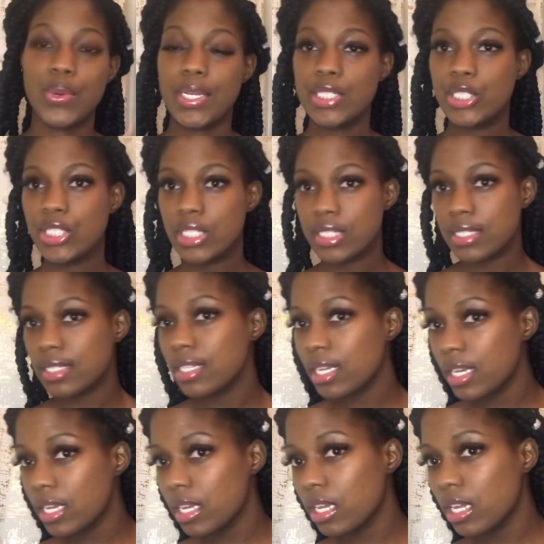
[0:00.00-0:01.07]
As you can
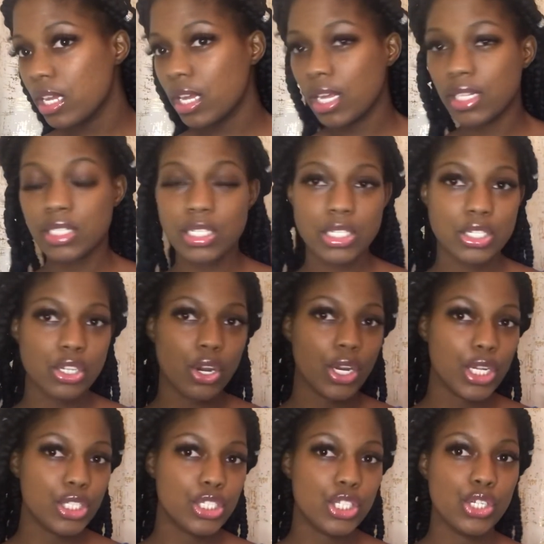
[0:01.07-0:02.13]
see, it's
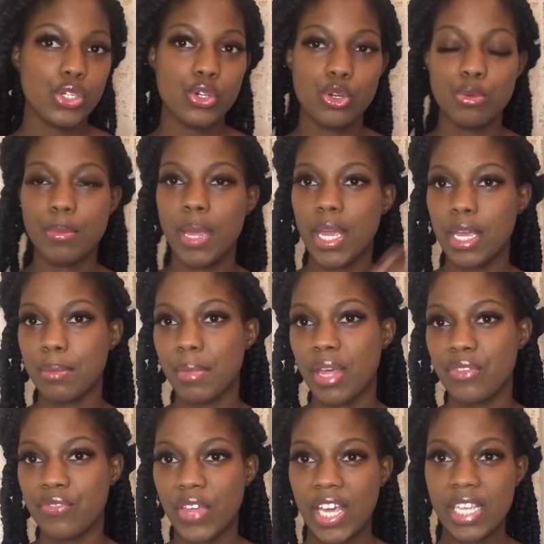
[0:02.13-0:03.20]
starting to make my
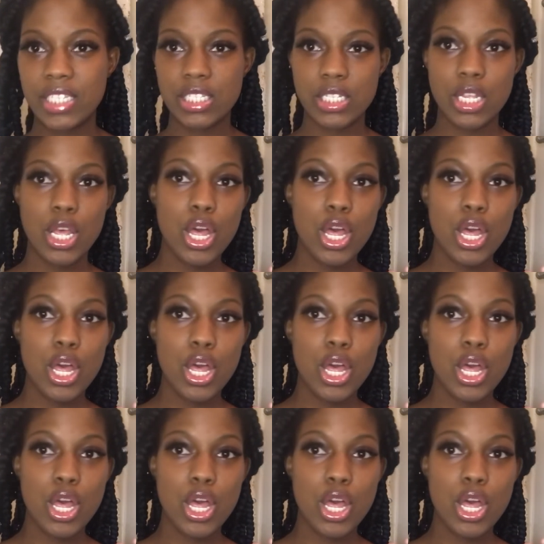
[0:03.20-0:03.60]
face